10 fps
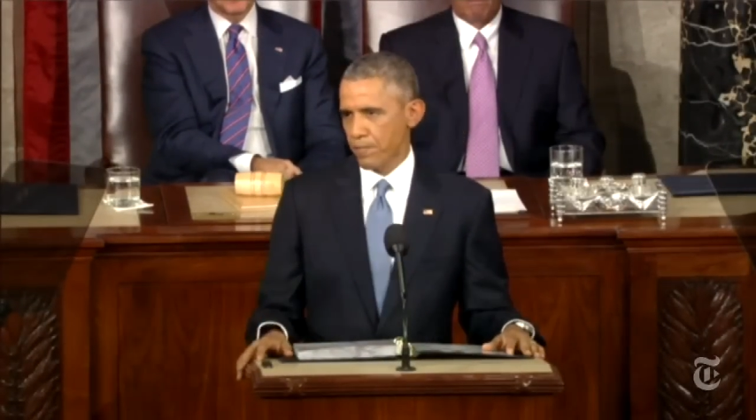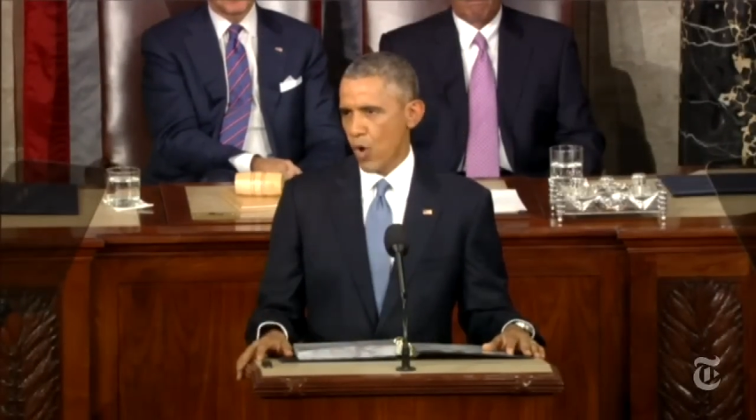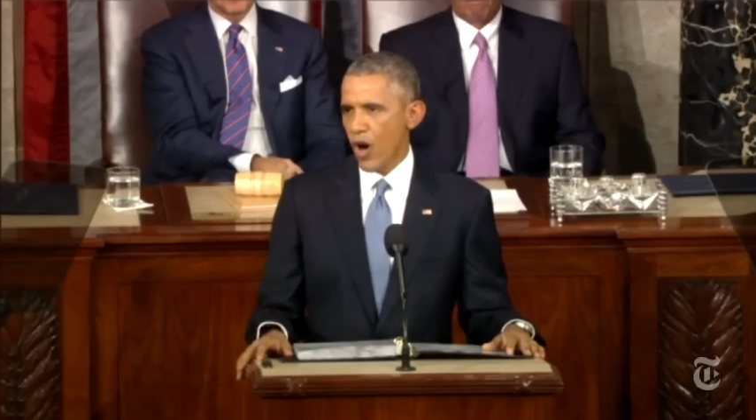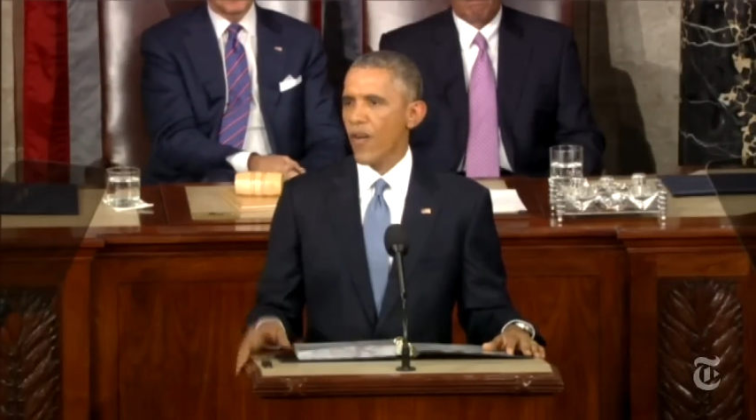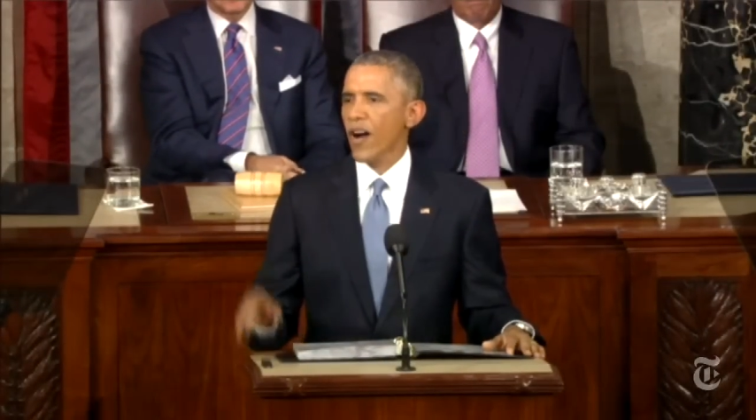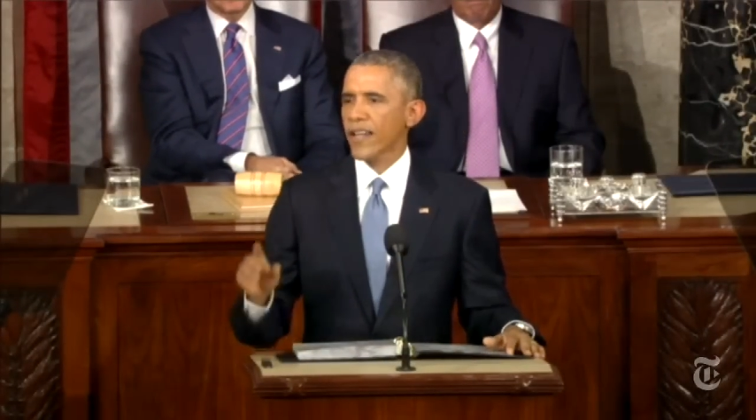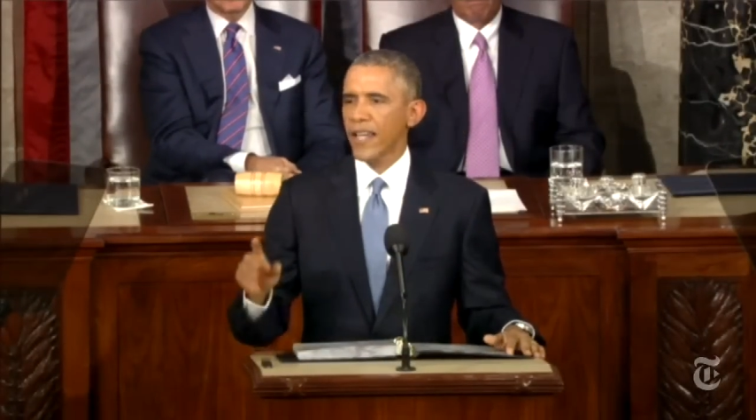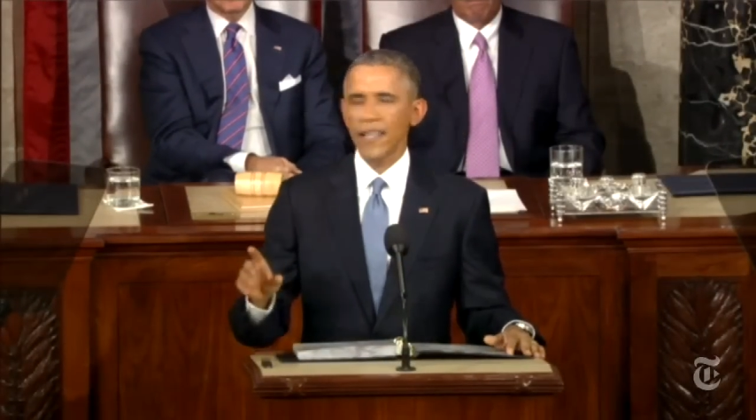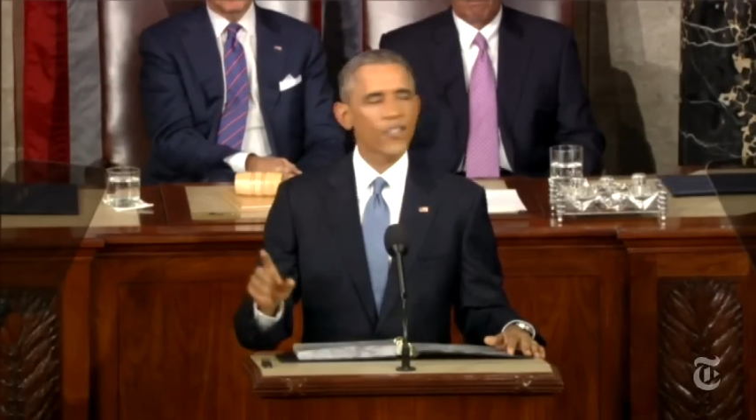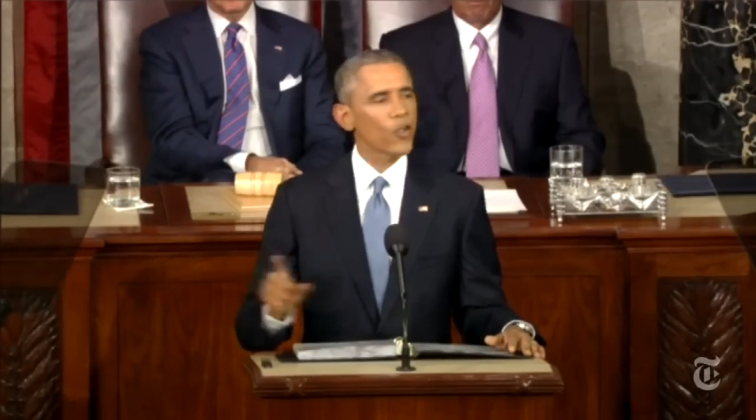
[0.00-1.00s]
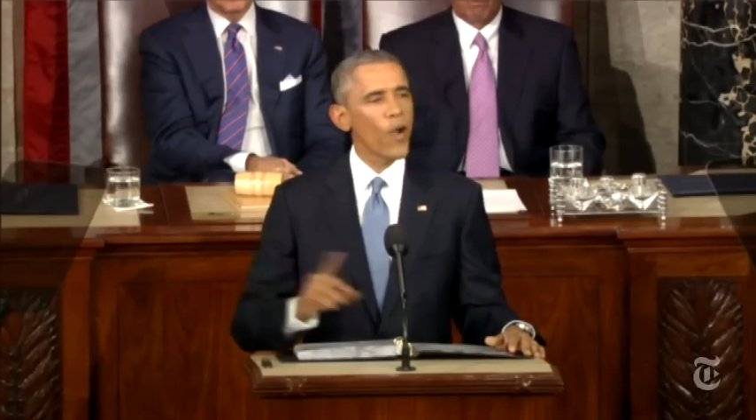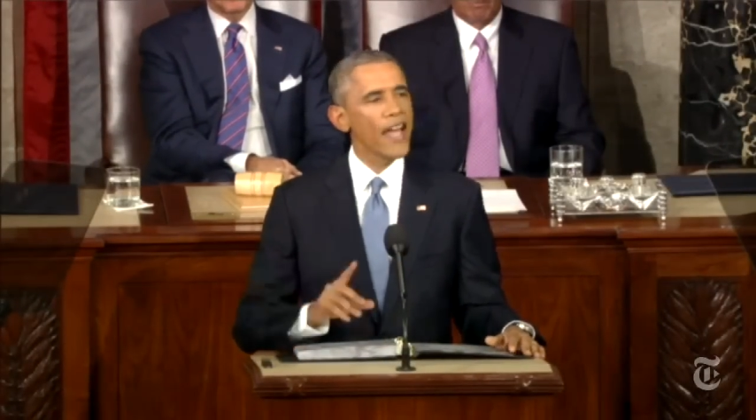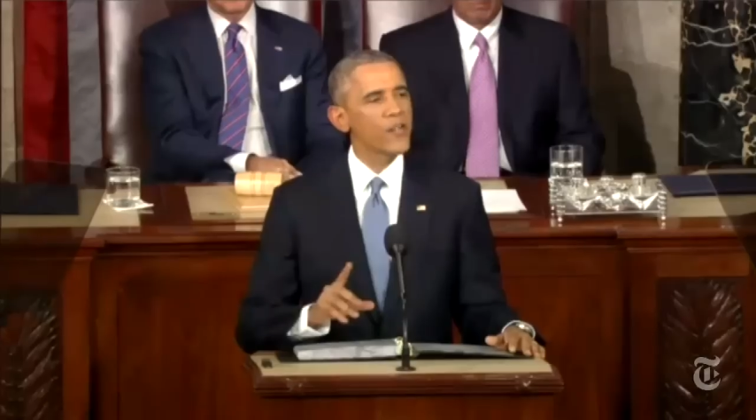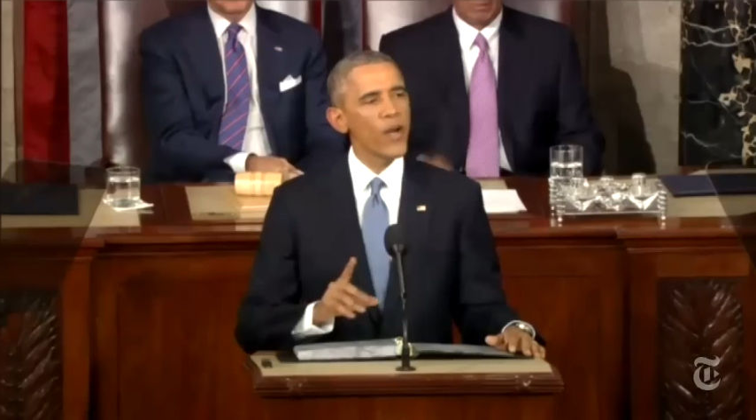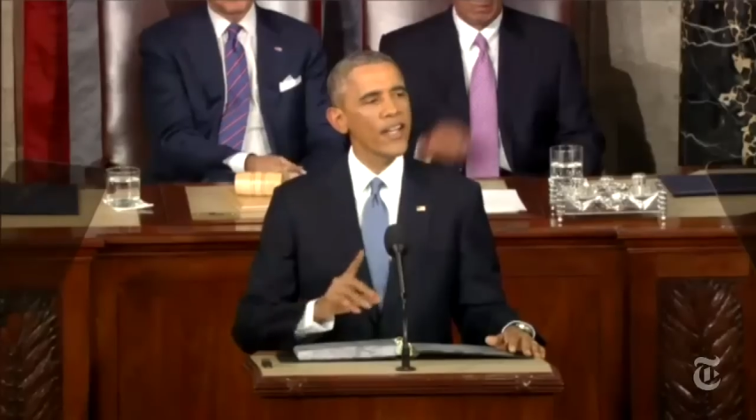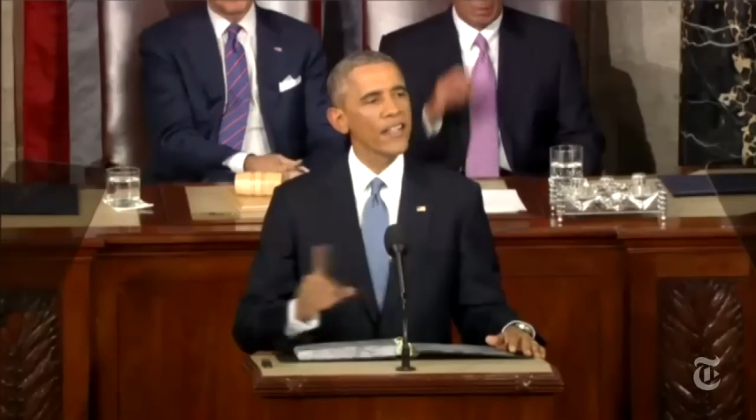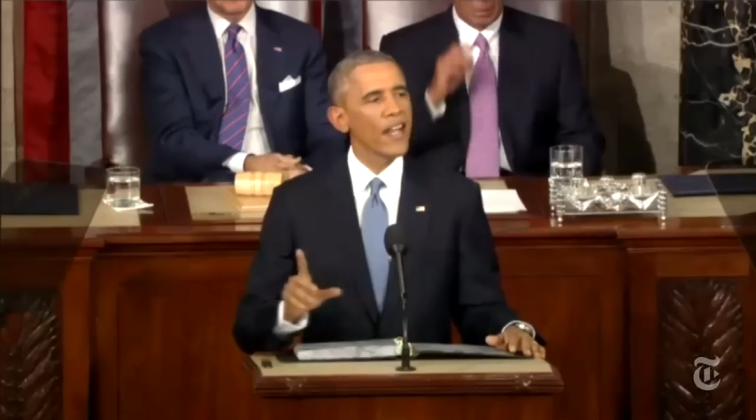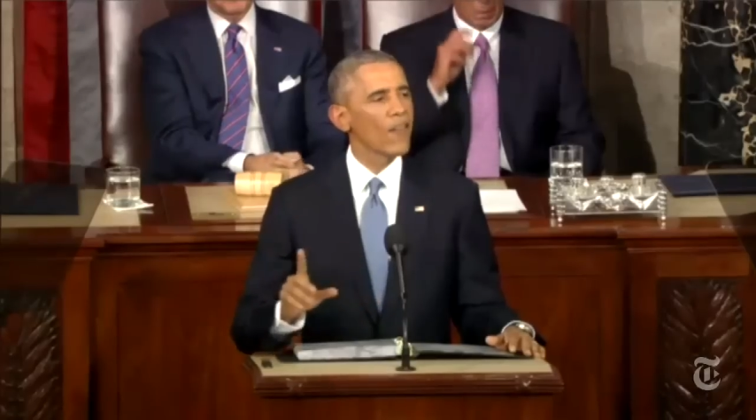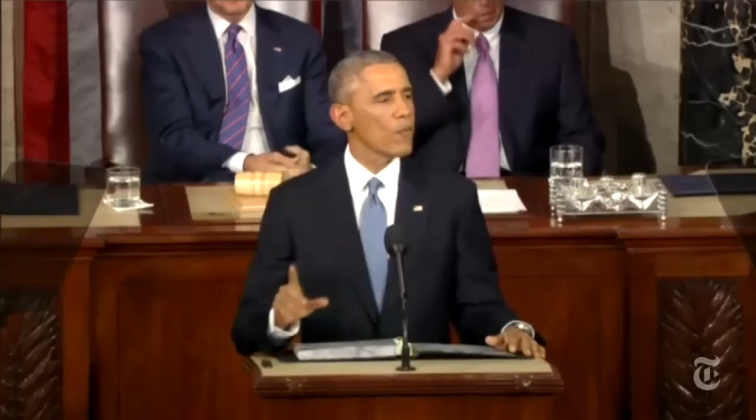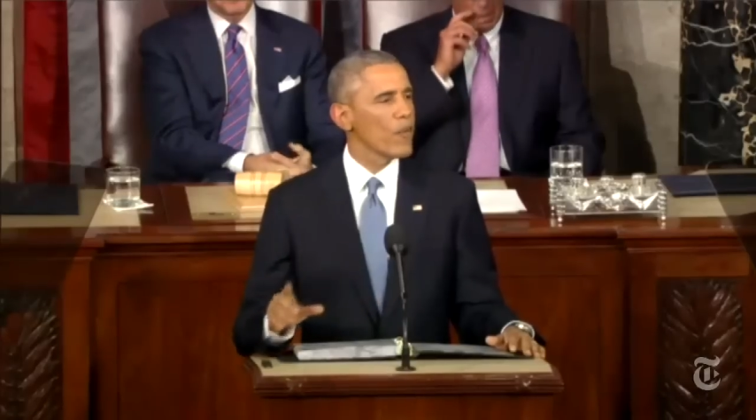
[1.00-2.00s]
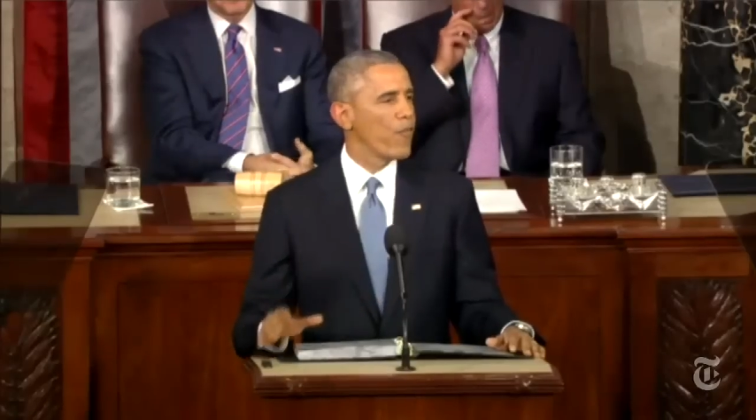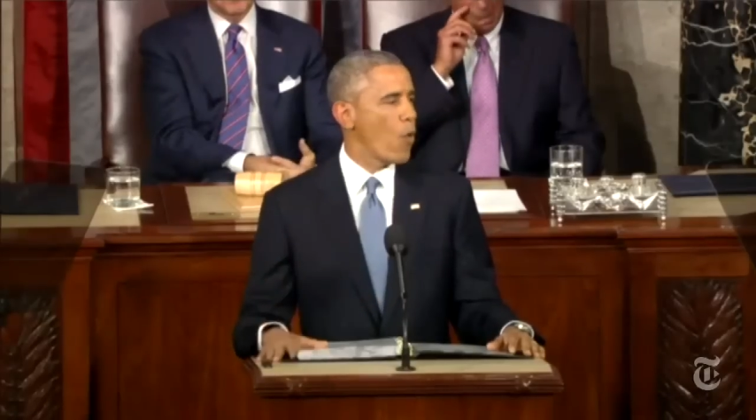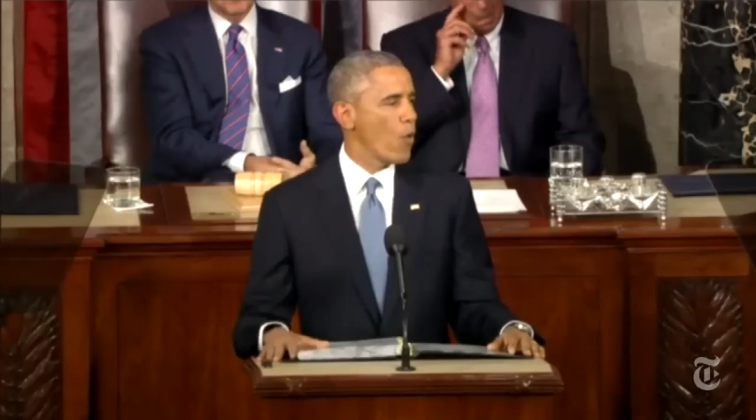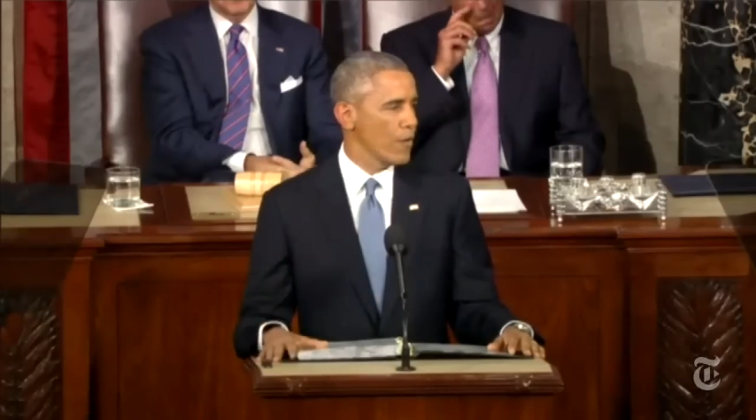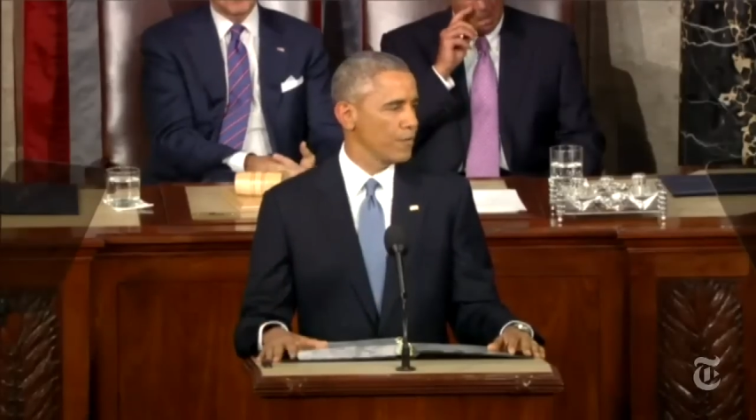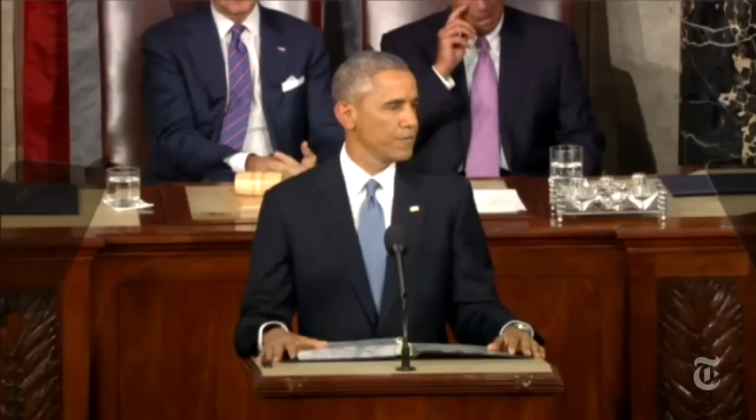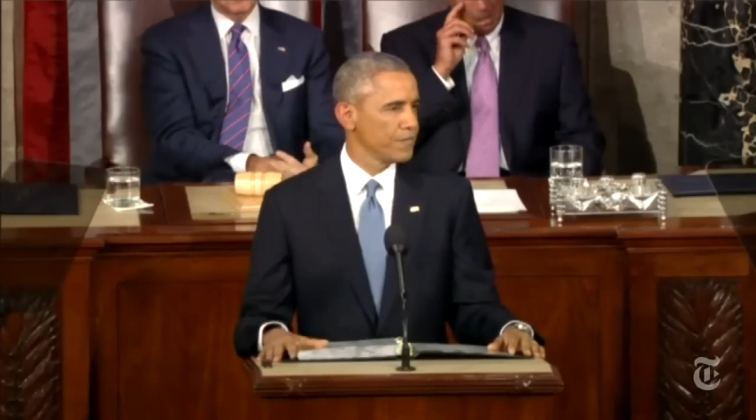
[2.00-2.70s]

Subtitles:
More of our kids are graduating than ever before.